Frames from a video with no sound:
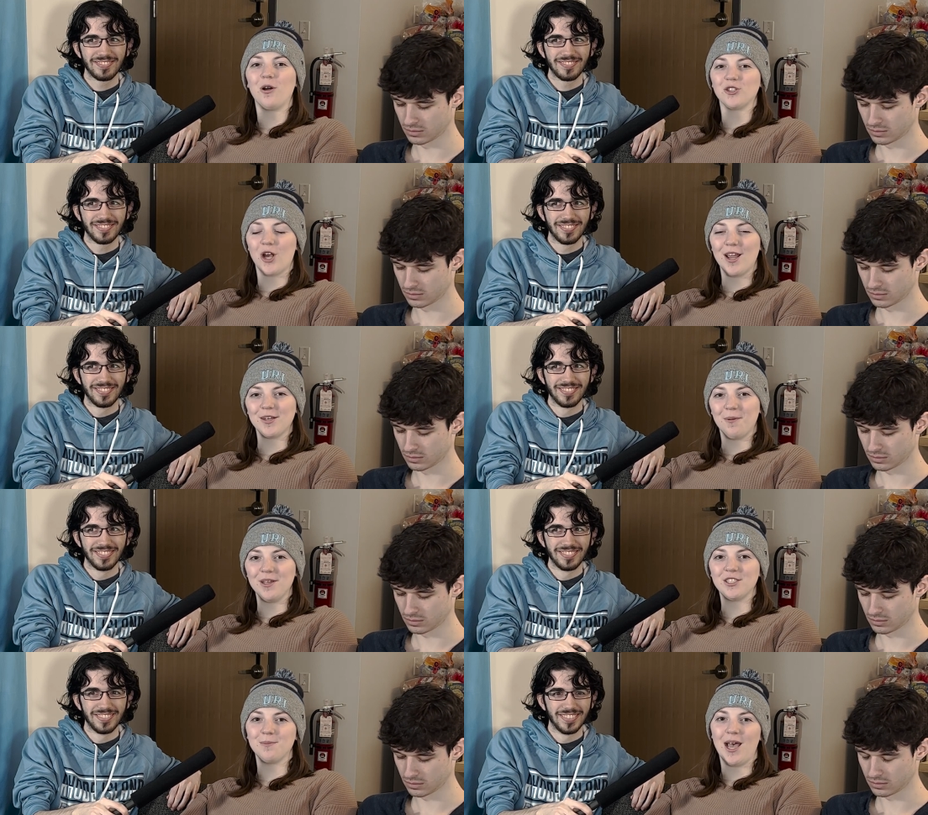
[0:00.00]
Speaker 1: trying to
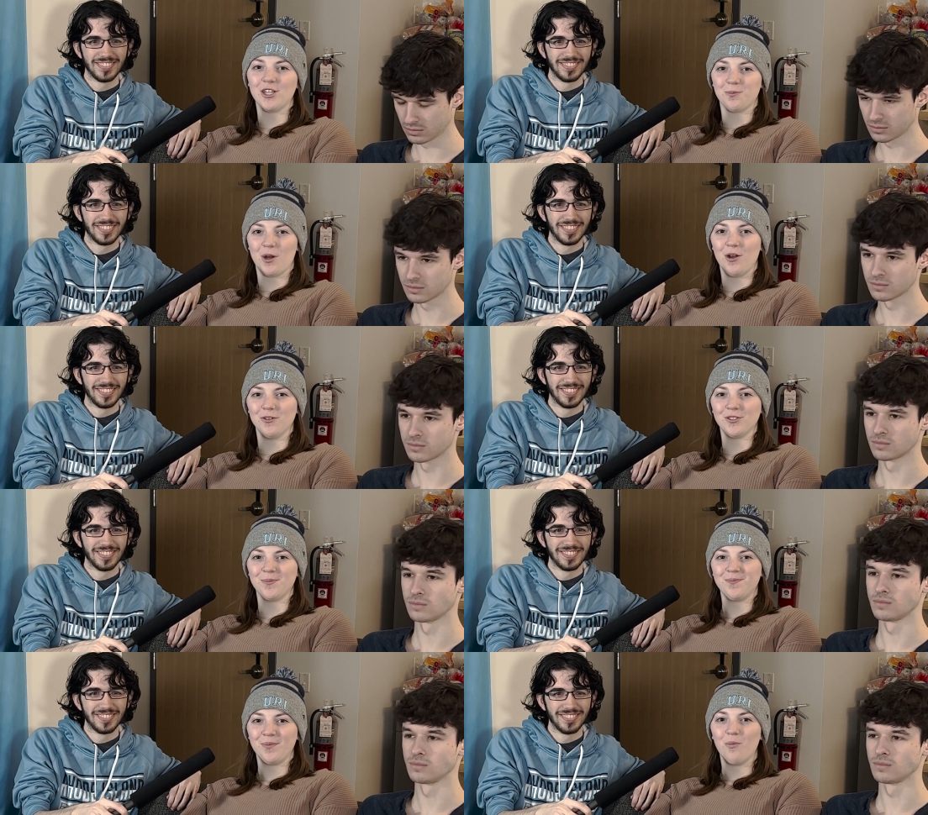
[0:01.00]
play Smash Bros.
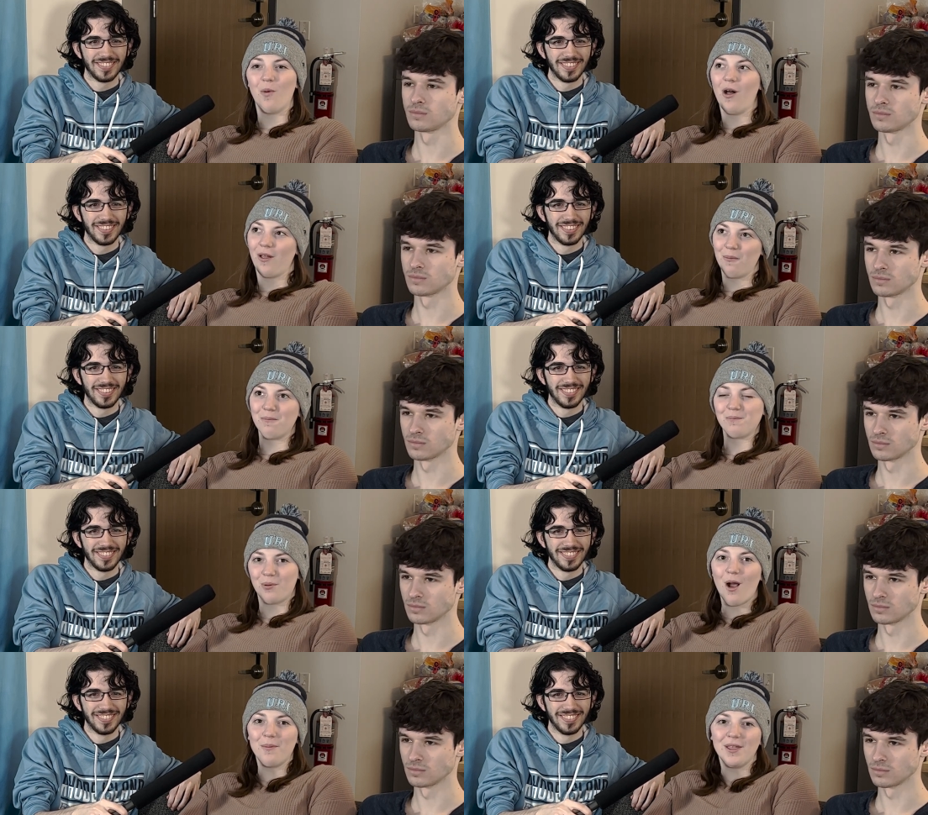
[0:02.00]
While
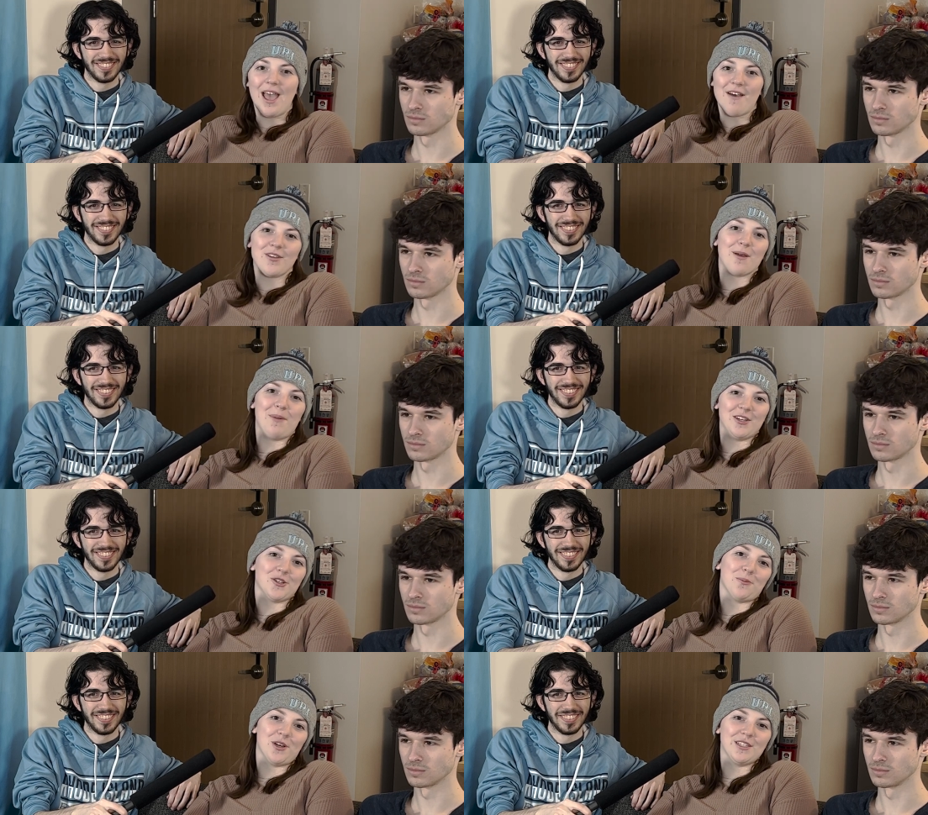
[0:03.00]
probably having a mental
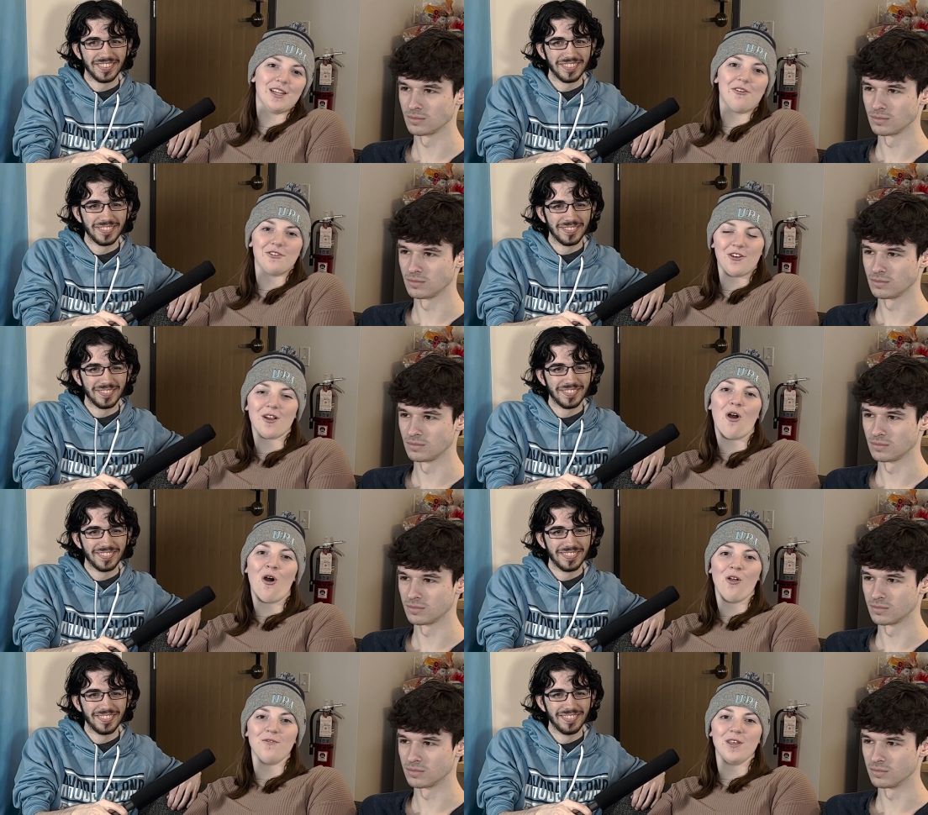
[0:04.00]
breakdown during
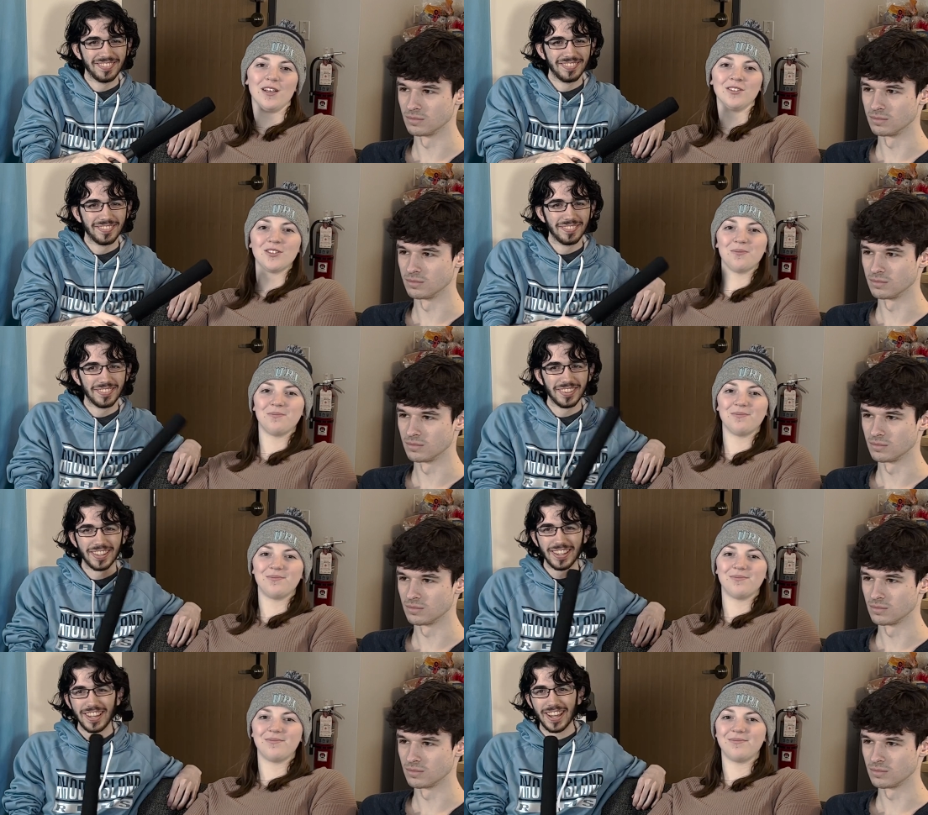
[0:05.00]
all of this.
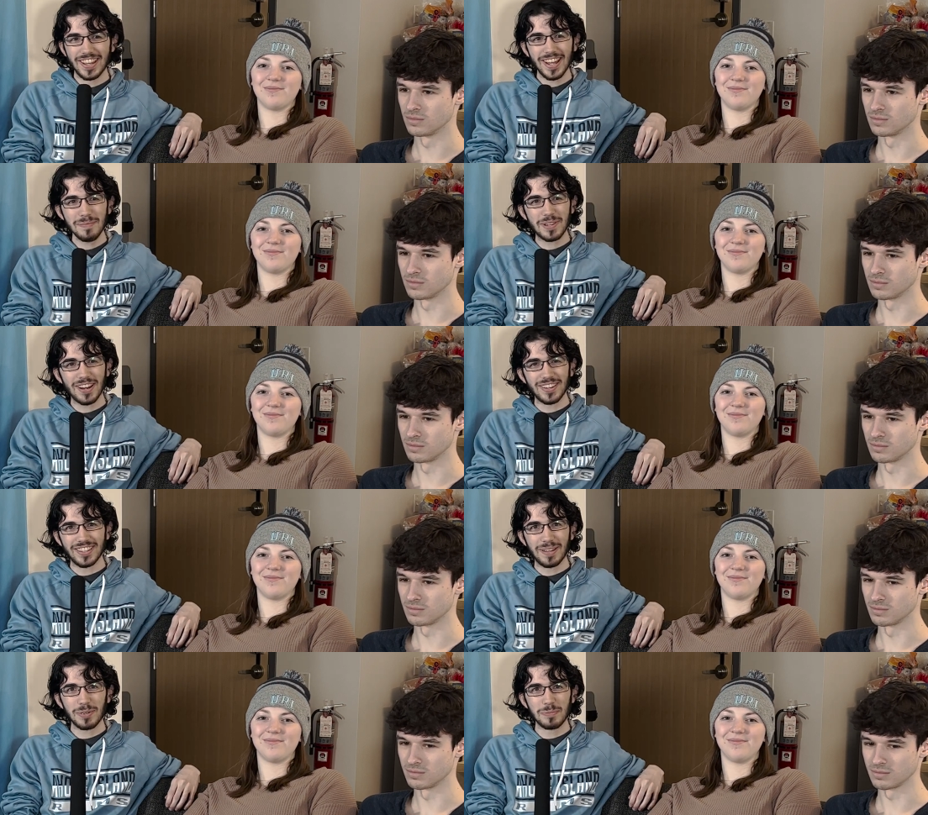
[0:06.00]
Speaker 2: And I'm Garrett,
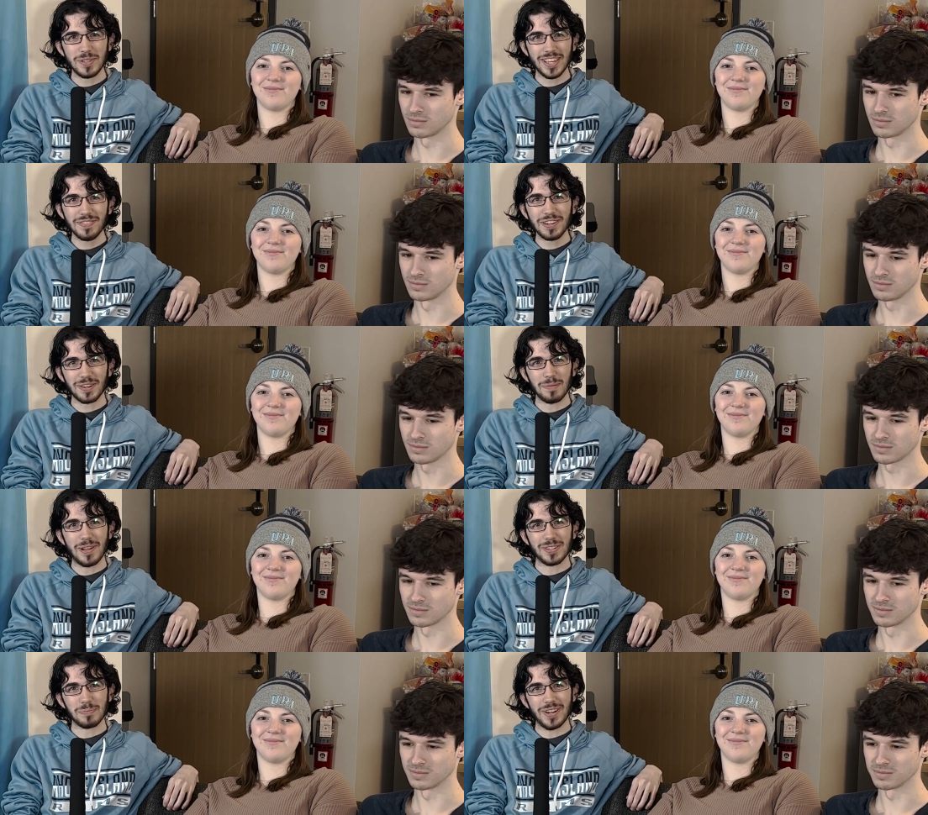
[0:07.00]
and I'm going to be giving her a
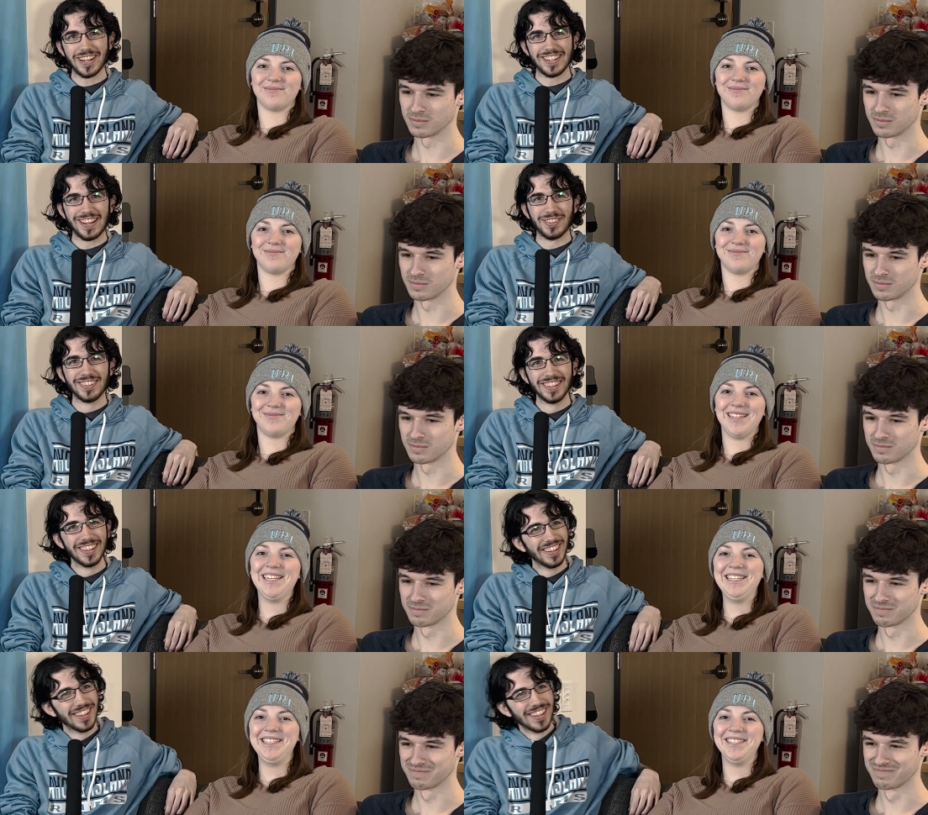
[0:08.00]
mental breakdown.
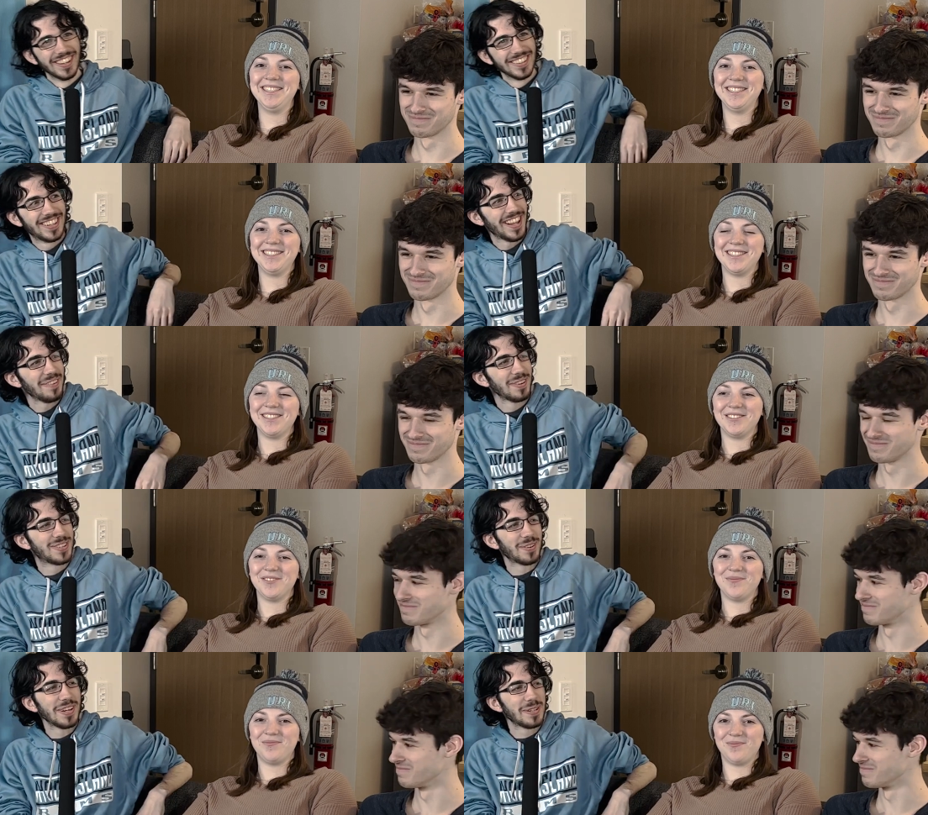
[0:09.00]
Today we're
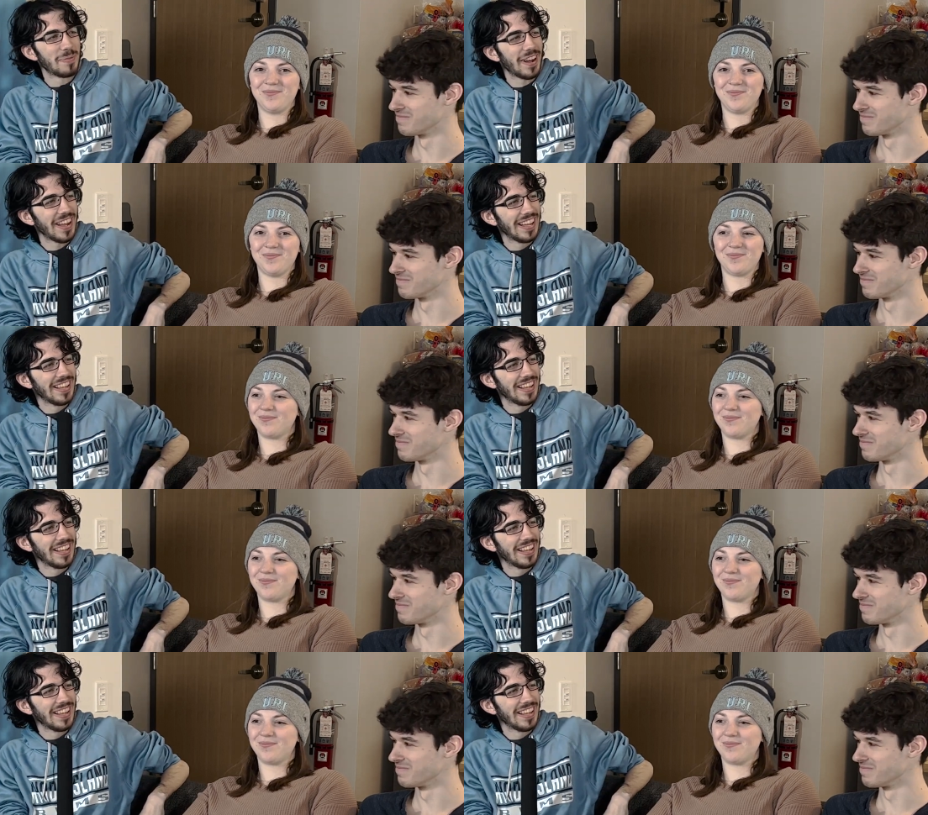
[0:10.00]
joined by